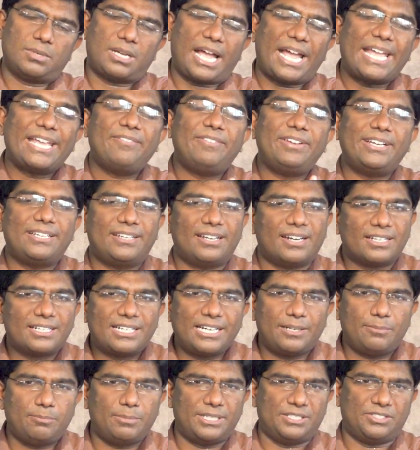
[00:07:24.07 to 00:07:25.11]
IV
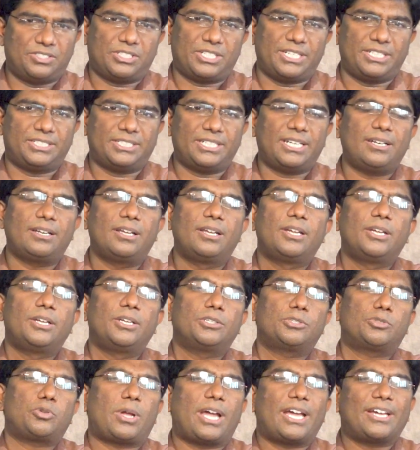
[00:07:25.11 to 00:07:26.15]
drug administration.
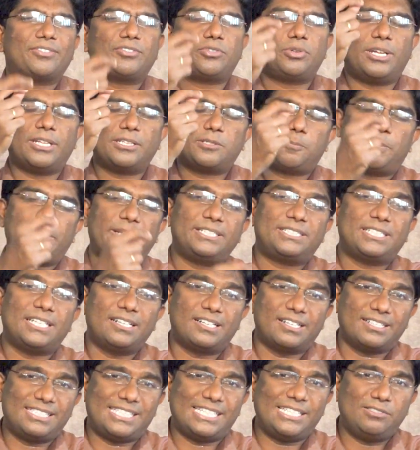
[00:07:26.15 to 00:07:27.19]
So as soon as
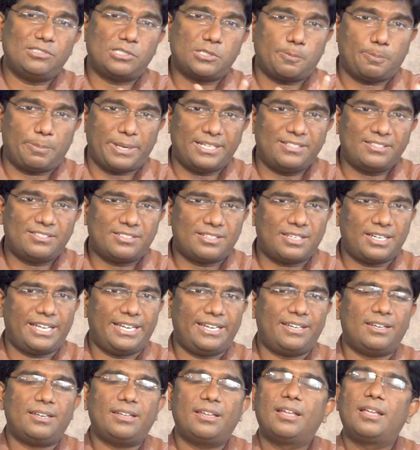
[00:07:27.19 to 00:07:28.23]
patient receives
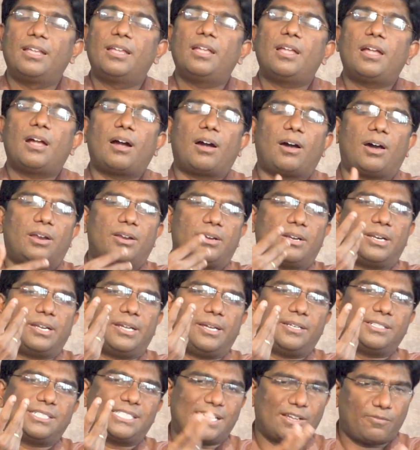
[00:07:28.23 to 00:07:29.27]
penicillin or
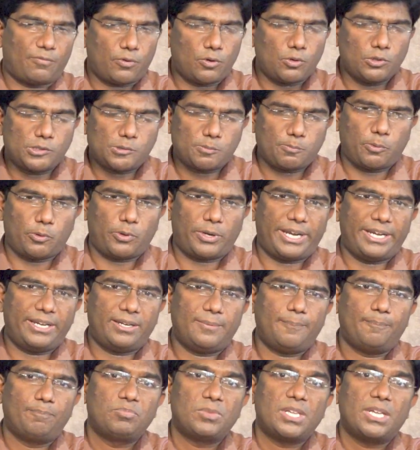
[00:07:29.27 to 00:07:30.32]

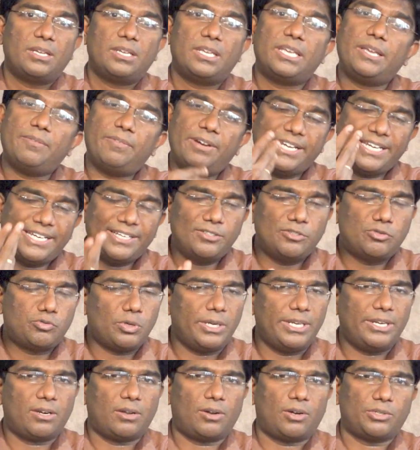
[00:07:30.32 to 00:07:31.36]
cephalosporin, even
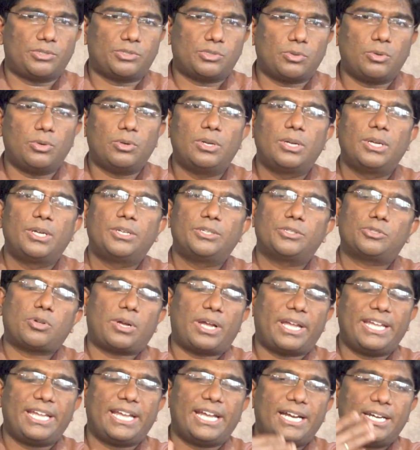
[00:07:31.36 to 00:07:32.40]
insulin also. So
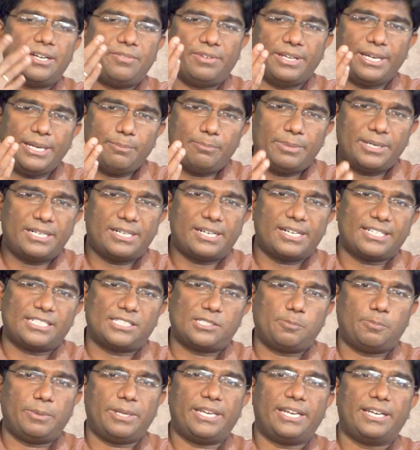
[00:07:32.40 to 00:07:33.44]
I had very bitter
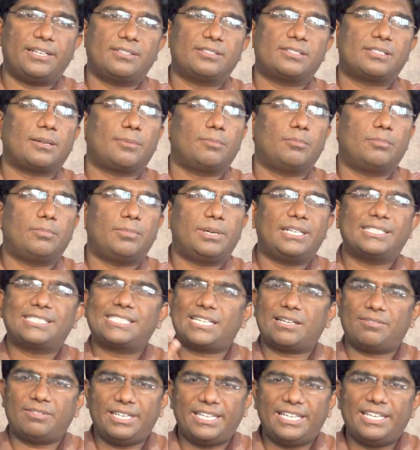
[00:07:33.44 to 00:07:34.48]
experience some
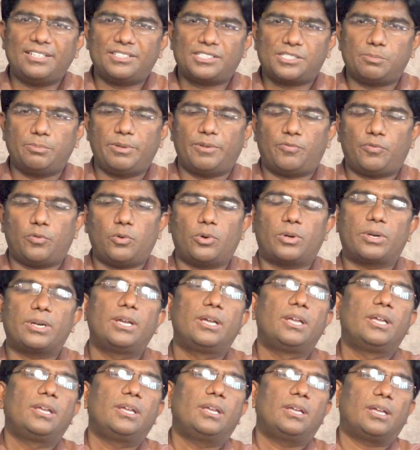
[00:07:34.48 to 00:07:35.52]
7 years before
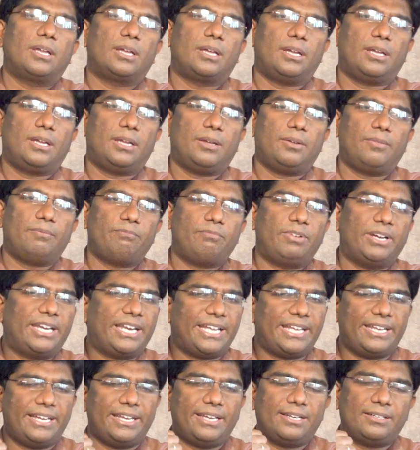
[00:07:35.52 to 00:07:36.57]
when
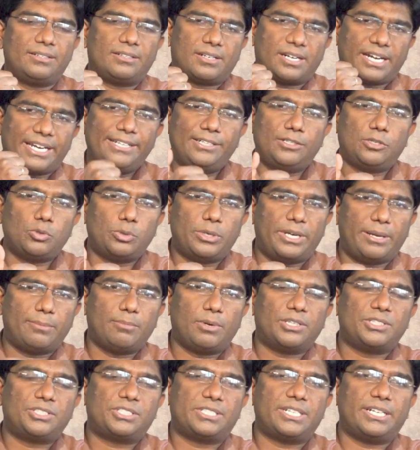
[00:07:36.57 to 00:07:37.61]
I tried to
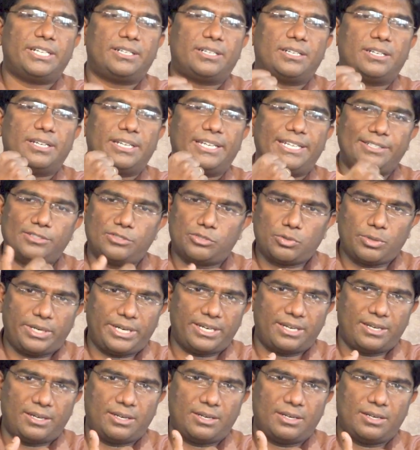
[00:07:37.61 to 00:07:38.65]
demonstrate
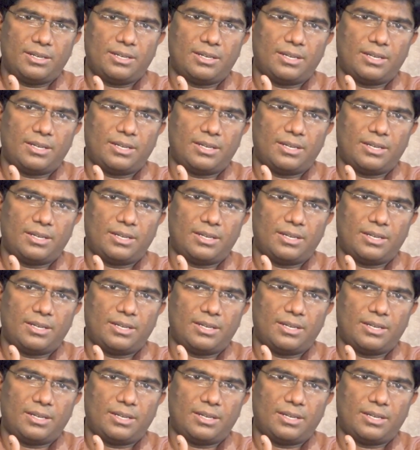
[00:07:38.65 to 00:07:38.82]
insulin